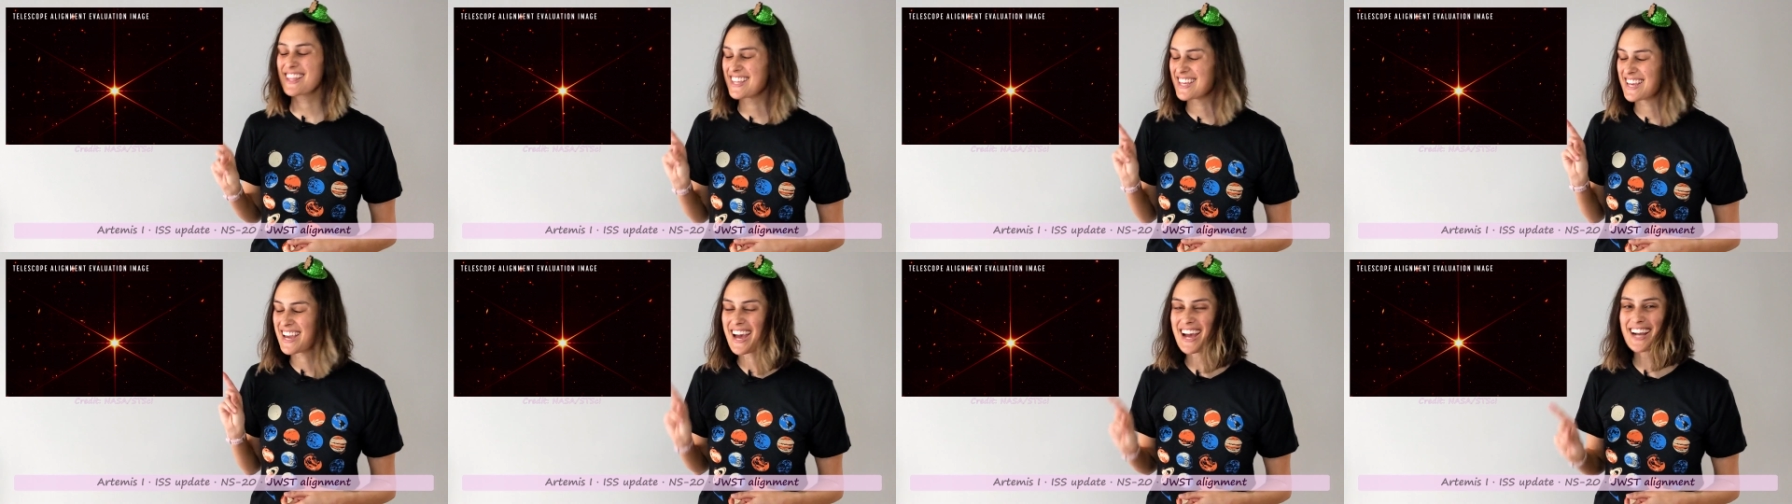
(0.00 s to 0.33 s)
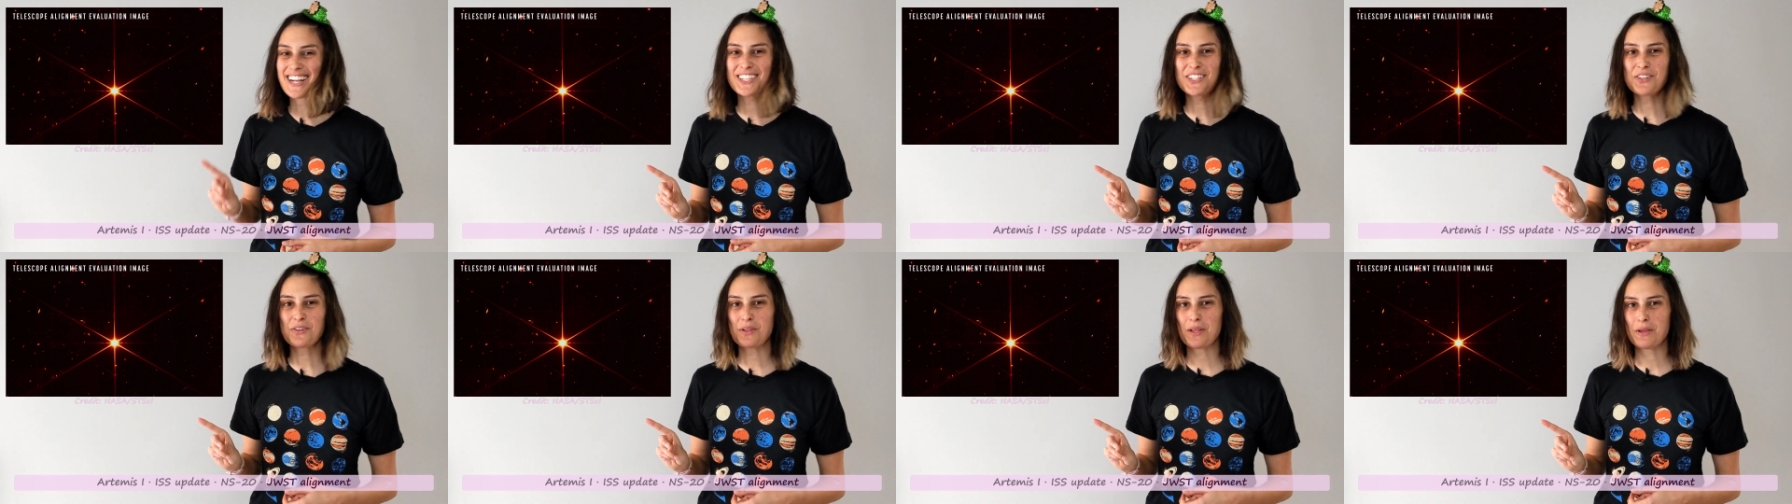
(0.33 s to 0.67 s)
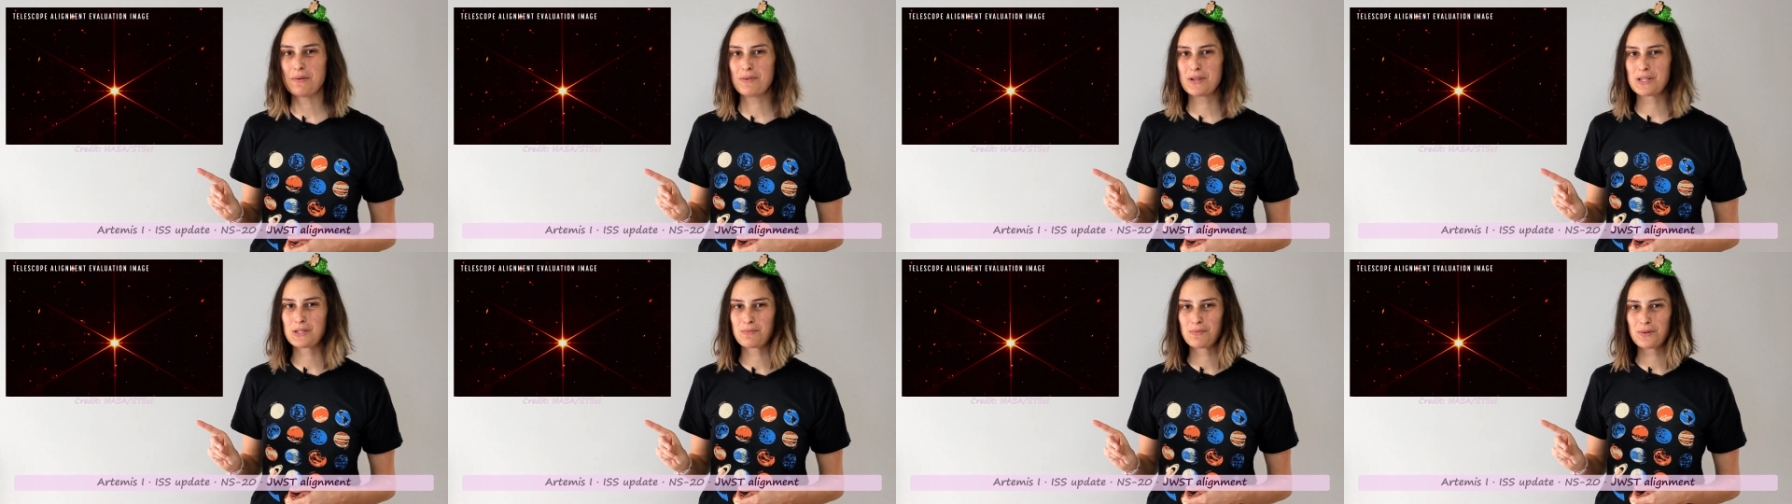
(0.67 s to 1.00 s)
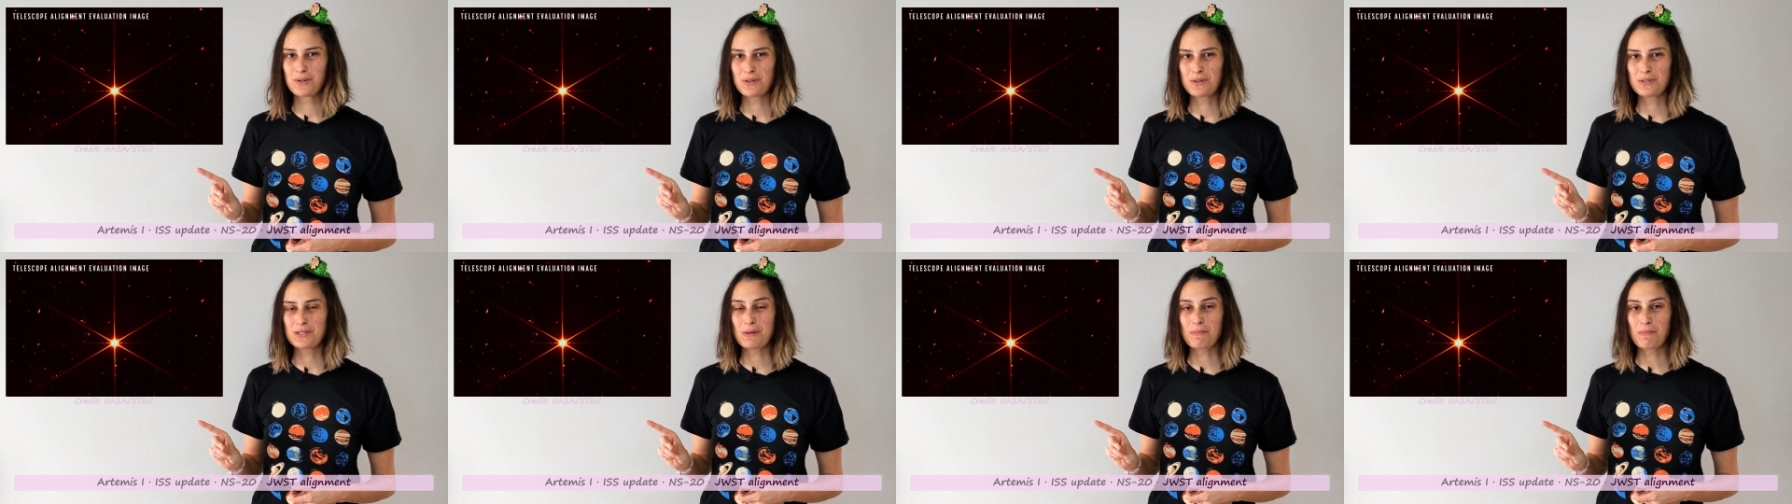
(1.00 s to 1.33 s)
the actual image
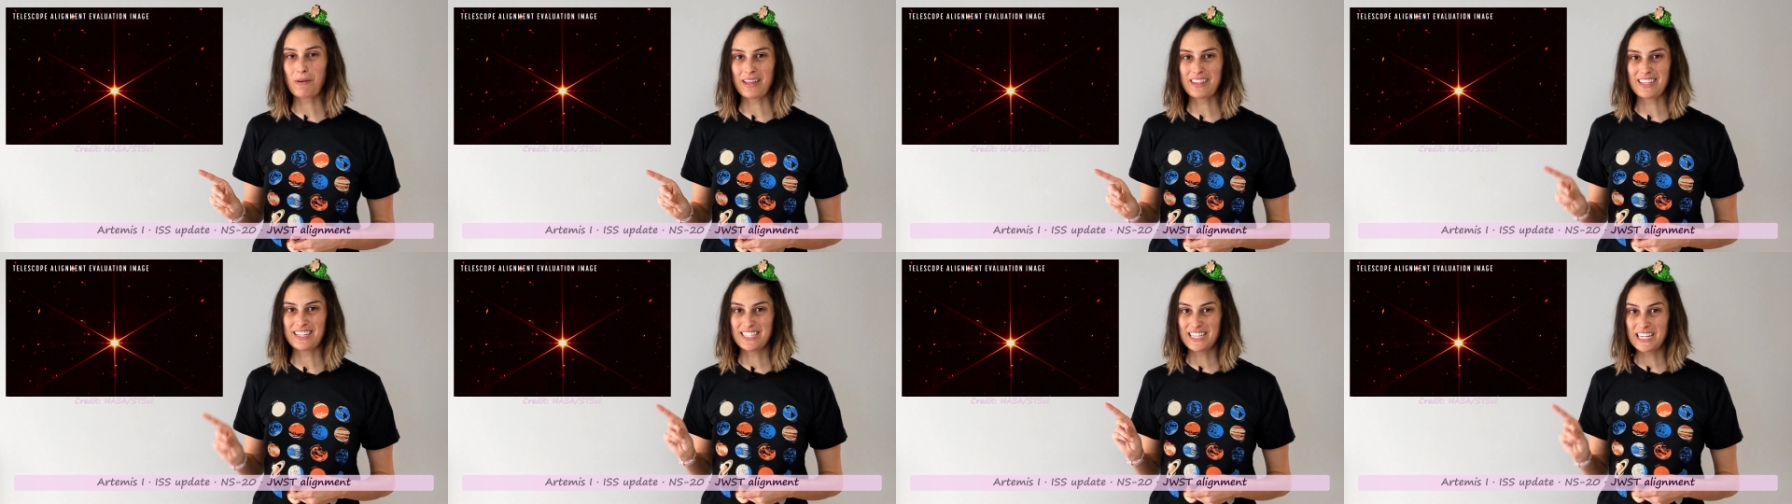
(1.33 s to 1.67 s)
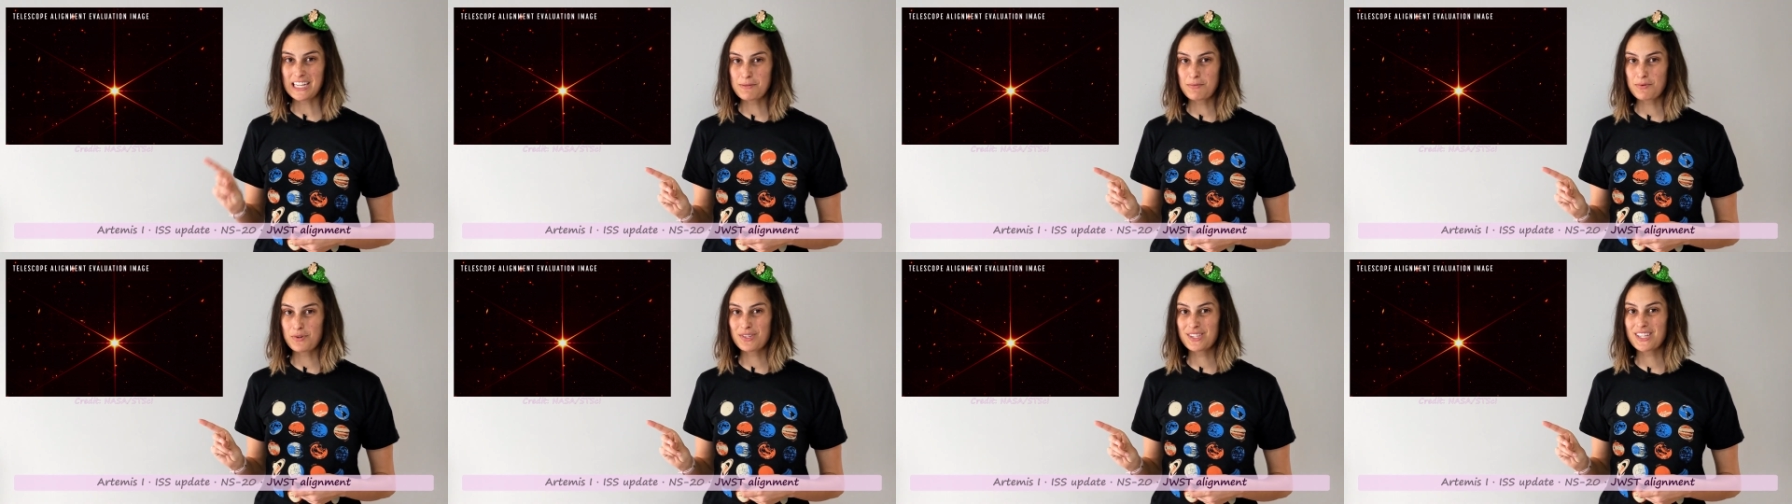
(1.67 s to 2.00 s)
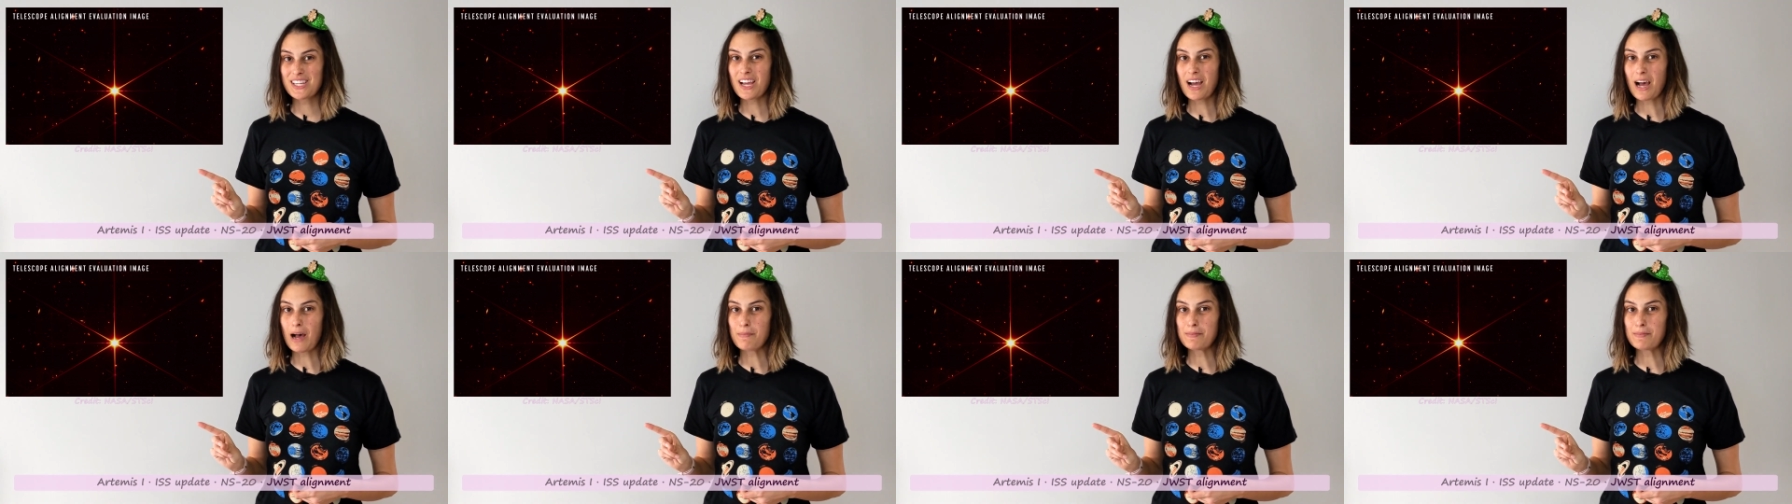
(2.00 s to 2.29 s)
produced by the JWST